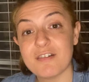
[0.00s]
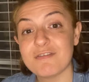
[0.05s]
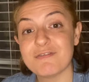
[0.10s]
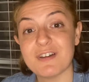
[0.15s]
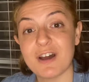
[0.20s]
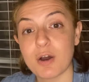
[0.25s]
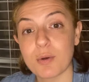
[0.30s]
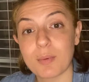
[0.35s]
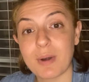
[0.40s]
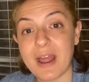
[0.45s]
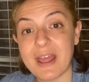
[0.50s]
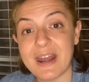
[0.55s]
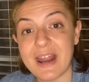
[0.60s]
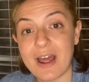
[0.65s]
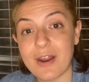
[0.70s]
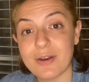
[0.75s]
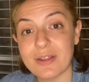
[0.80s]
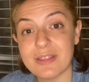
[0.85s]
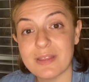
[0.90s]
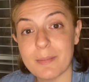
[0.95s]
fell right
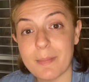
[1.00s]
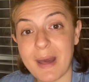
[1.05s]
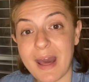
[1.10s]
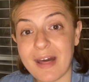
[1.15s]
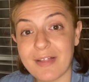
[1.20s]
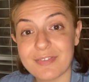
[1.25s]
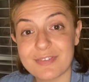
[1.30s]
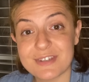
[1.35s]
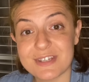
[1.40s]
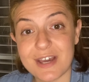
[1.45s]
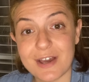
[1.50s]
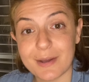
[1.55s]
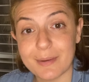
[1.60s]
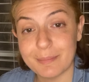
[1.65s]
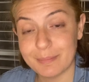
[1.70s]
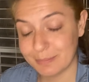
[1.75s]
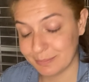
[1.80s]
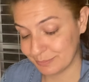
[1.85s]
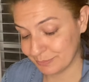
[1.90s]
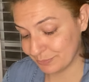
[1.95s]
out in the
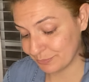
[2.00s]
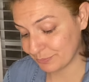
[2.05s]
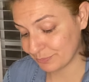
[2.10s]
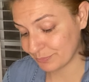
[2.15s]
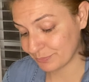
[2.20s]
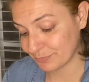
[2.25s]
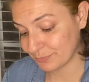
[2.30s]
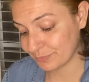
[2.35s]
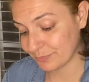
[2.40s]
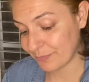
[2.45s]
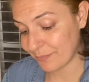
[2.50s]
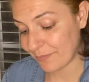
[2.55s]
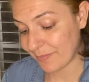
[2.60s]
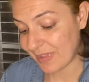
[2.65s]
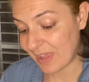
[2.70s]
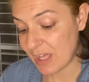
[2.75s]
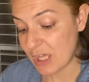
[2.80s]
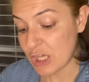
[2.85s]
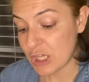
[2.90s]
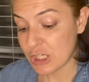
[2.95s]
bathtub.
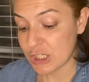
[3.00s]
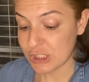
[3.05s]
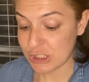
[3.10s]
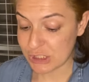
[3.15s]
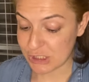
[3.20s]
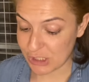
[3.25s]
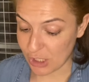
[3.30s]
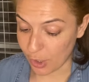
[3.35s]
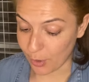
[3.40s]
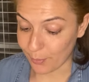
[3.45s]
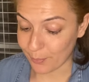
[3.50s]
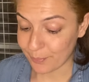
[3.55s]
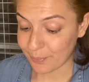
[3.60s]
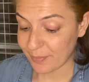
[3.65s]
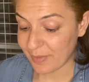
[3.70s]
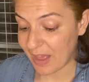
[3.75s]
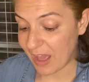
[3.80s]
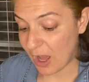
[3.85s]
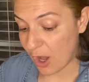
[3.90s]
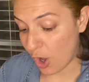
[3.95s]
So
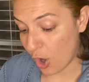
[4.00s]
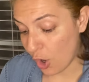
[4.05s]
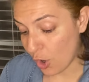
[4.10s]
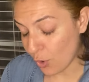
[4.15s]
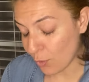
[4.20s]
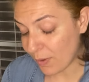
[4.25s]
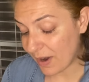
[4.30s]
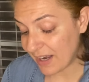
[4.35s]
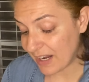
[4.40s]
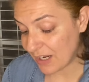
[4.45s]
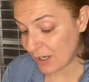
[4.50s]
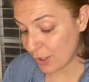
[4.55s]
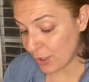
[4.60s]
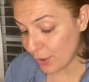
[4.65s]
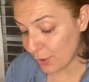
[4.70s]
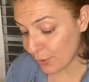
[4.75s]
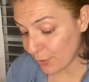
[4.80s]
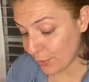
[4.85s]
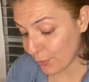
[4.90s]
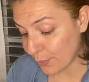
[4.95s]
I already
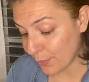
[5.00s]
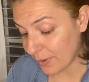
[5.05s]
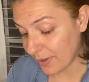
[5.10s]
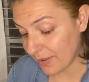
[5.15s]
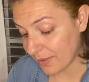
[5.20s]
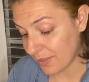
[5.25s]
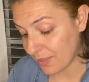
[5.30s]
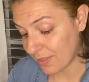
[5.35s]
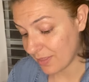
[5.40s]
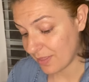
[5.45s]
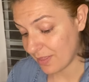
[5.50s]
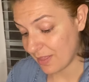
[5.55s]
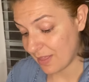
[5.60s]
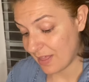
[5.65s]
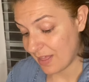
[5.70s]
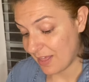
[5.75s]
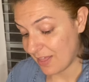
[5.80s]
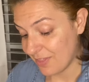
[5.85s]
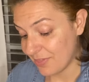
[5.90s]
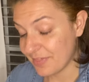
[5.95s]
knew
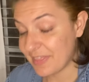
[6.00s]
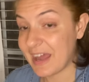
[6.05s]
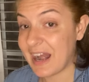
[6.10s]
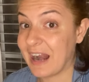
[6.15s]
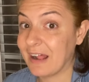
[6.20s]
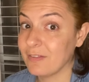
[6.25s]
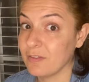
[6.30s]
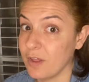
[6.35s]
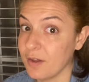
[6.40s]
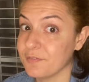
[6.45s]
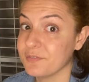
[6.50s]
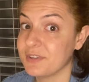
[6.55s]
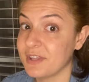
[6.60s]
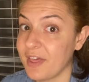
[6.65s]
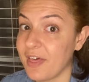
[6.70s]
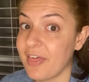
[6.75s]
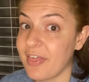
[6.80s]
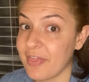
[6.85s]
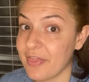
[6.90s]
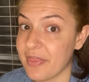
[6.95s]
that I loved
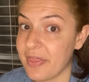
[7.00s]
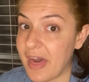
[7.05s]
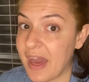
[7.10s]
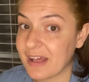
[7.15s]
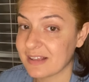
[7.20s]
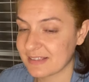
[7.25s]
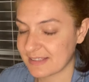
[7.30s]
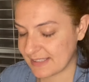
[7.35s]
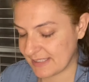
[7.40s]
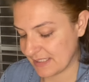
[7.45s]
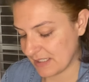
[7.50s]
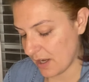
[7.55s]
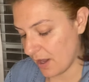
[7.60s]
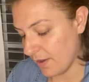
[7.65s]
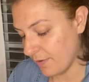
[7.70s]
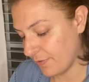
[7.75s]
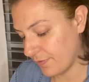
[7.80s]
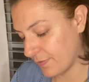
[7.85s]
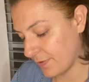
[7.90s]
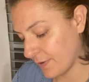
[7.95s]
that
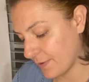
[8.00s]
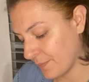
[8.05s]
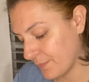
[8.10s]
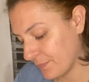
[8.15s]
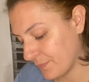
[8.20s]
stuff.